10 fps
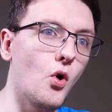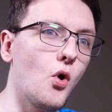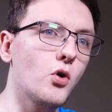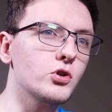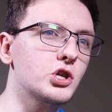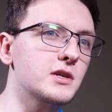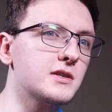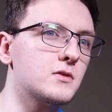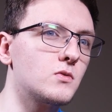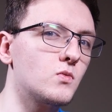or
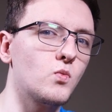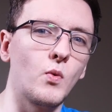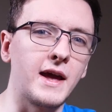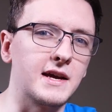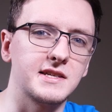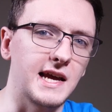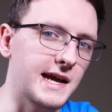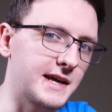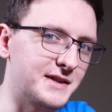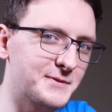just wait a
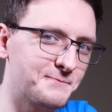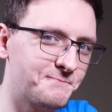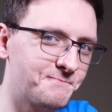second.